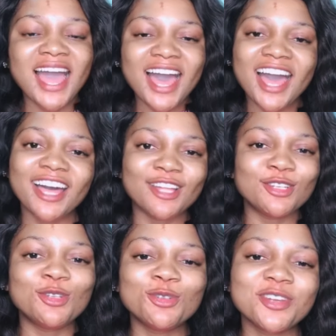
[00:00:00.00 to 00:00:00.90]

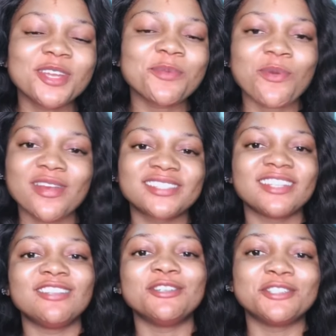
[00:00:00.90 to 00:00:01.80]
Hallelujah, praise the
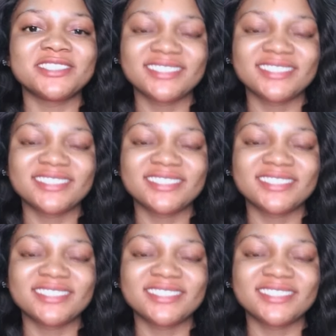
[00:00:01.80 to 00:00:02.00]
Lord.